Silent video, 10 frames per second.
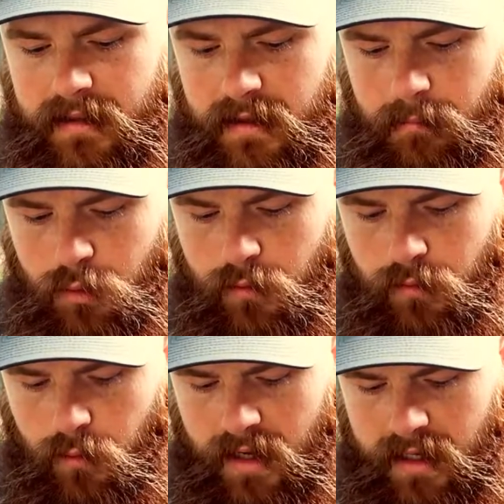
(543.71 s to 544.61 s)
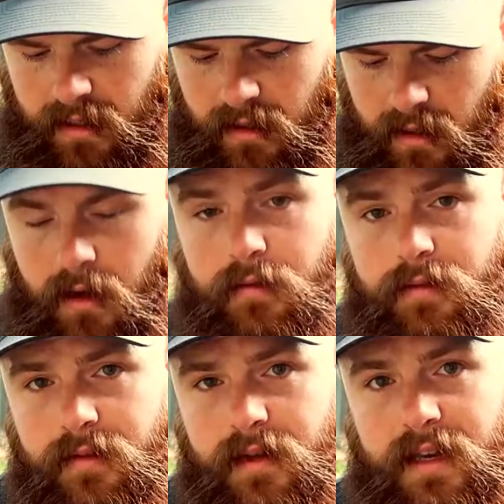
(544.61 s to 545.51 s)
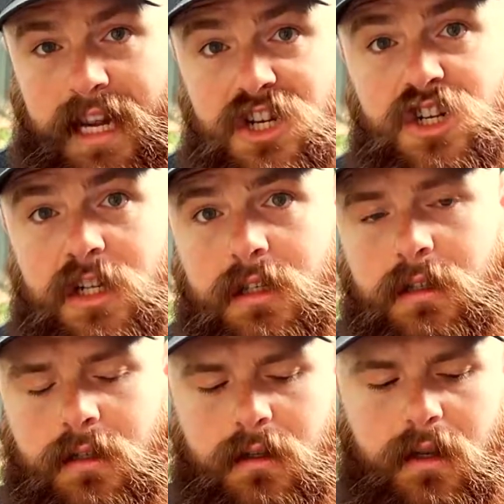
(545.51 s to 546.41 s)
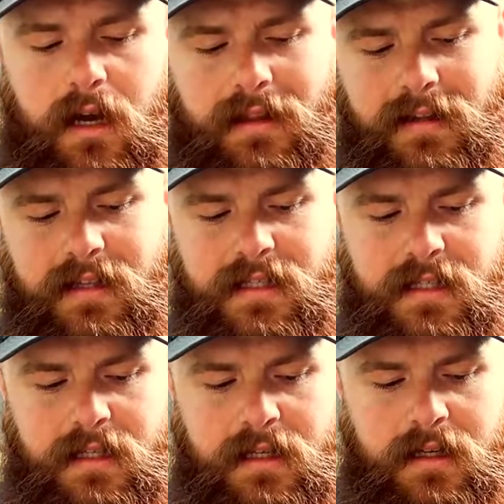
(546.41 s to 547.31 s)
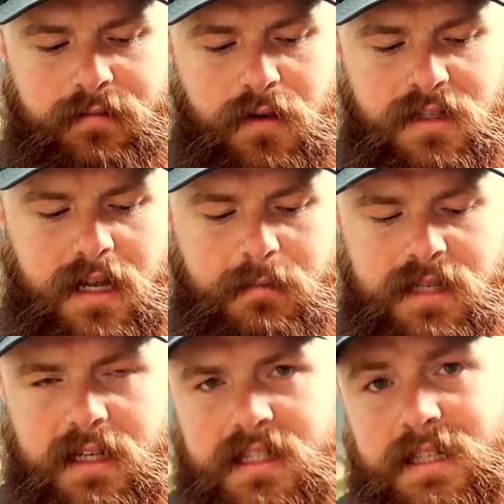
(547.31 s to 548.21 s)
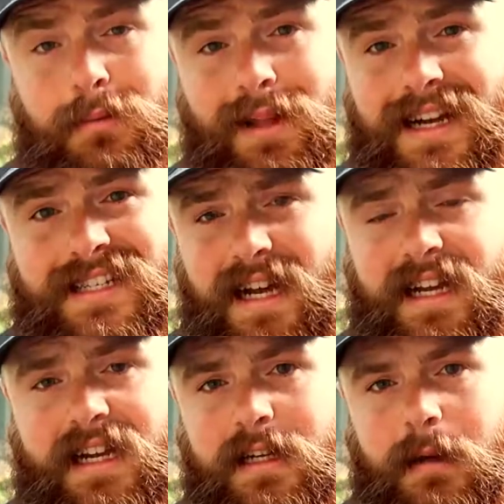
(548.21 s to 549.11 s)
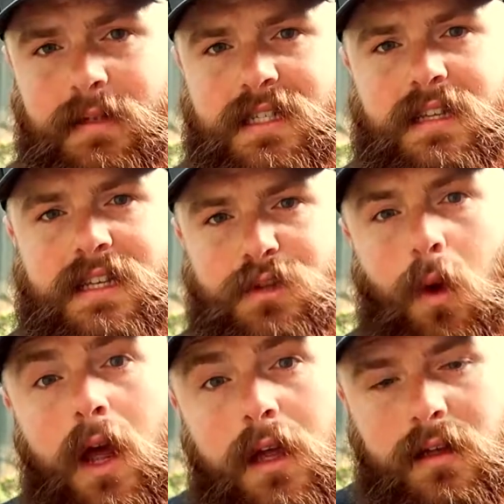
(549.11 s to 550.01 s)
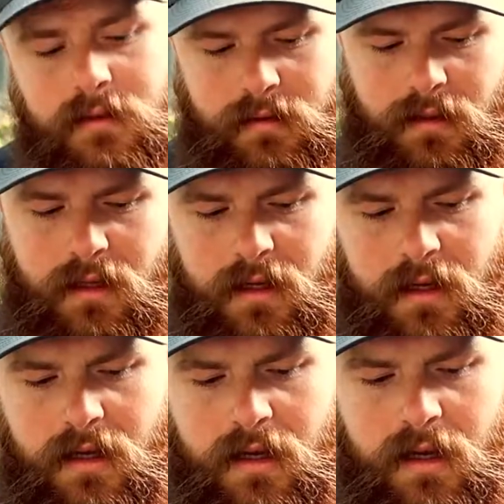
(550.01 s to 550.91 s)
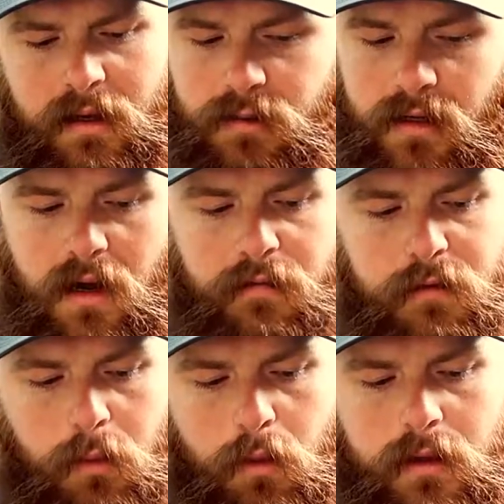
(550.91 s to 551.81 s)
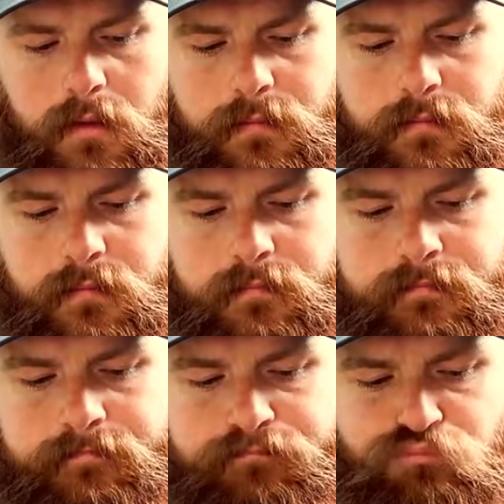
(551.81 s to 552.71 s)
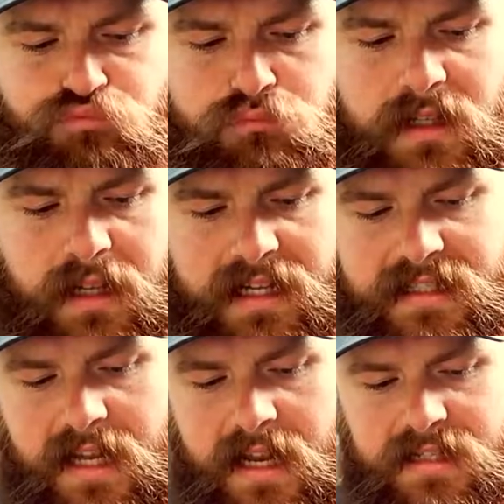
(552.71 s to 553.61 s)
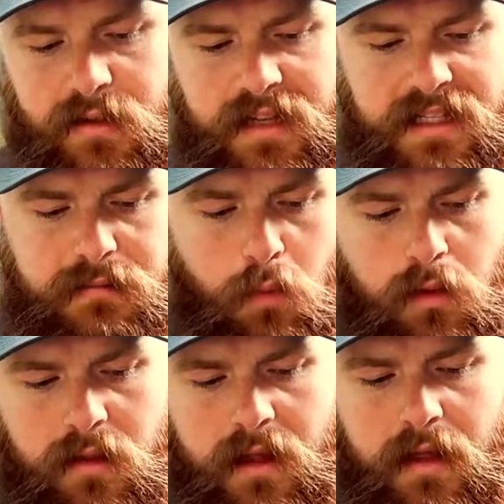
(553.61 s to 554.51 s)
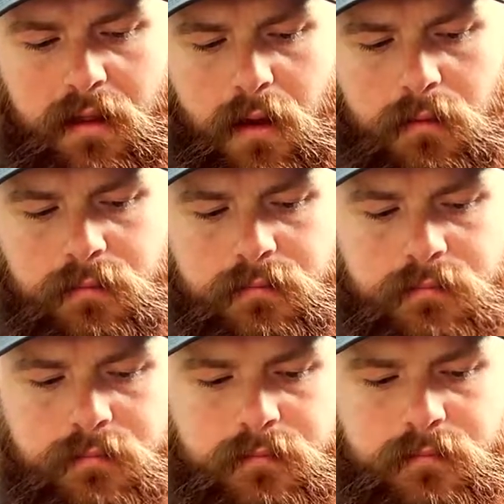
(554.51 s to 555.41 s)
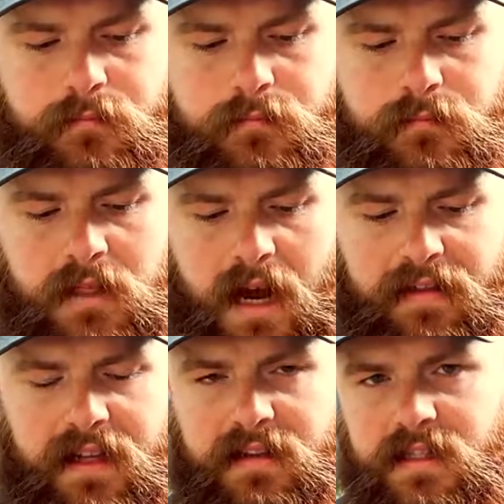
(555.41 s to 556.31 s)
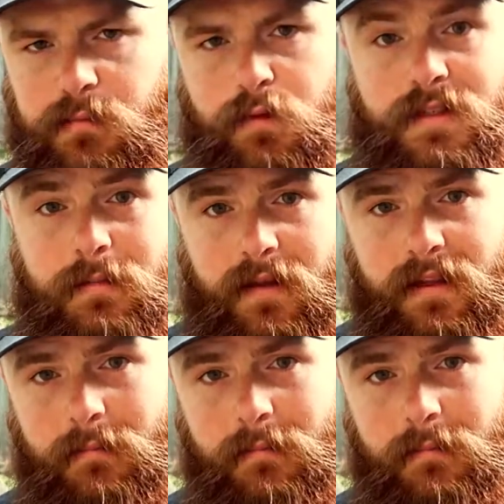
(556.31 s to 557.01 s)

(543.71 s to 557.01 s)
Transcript: approval rating of the nation. And then this first time seeing the supply side economics in this way. He was uncomfortable with it. And like I said, I still think it's more than that though. I think this movie's about the